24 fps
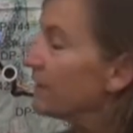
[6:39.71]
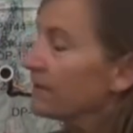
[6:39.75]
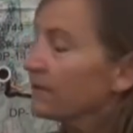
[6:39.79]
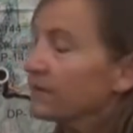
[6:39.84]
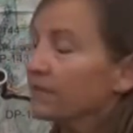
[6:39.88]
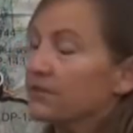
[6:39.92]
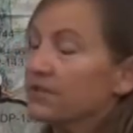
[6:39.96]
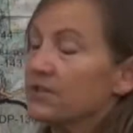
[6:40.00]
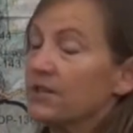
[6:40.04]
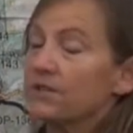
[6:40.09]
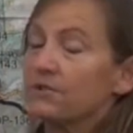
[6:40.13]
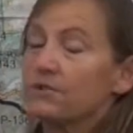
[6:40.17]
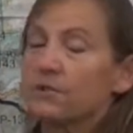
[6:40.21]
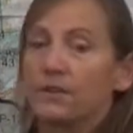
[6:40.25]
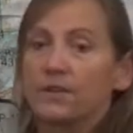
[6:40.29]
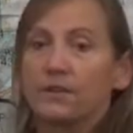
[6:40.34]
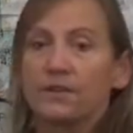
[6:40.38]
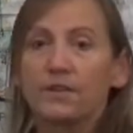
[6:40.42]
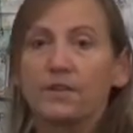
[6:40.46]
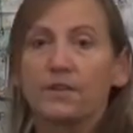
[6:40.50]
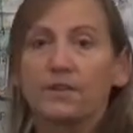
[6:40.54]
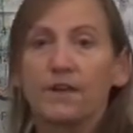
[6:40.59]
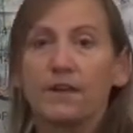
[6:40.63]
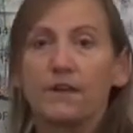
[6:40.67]
Let's see, so I
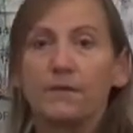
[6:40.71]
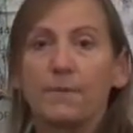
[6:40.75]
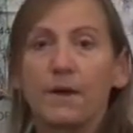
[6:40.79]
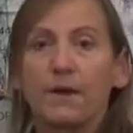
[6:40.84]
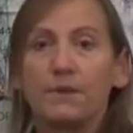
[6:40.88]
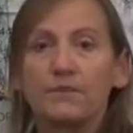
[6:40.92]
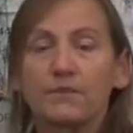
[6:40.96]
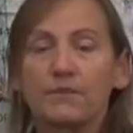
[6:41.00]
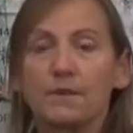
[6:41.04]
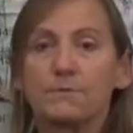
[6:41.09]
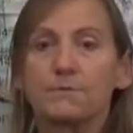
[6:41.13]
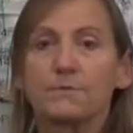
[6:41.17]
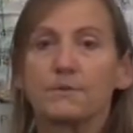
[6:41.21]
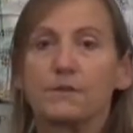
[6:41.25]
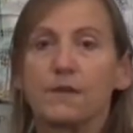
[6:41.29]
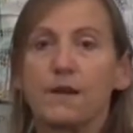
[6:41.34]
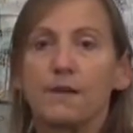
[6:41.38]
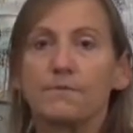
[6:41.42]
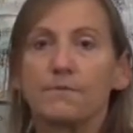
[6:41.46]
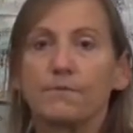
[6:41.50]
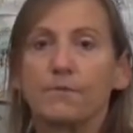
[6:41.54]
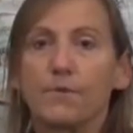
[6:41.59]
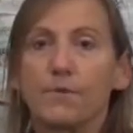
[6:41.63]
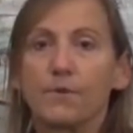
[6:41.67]
think that about sums it
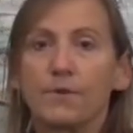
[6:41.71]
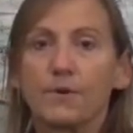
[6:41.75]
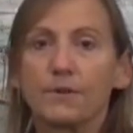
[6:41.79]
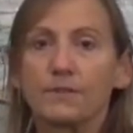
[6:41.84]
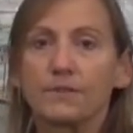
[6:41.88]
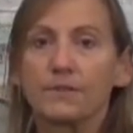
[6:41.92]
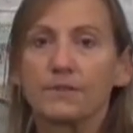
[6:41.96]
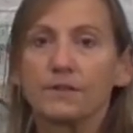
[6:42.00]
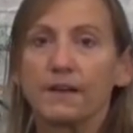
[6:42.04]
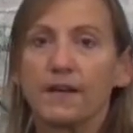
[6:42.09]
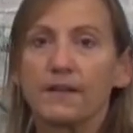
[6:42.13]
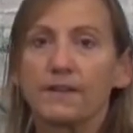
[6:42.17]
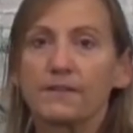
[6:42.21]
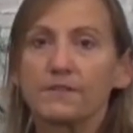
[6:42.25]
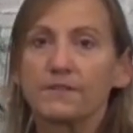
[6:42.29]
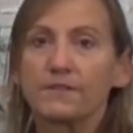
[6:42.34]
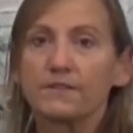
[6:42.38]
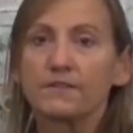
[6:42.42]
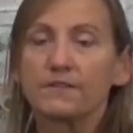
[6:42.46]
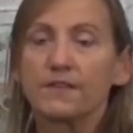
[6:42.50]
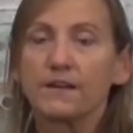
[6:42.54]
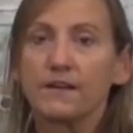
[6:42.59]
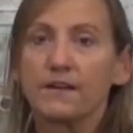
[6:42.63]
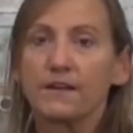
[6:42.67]
up for
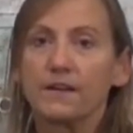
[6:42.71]
tonight's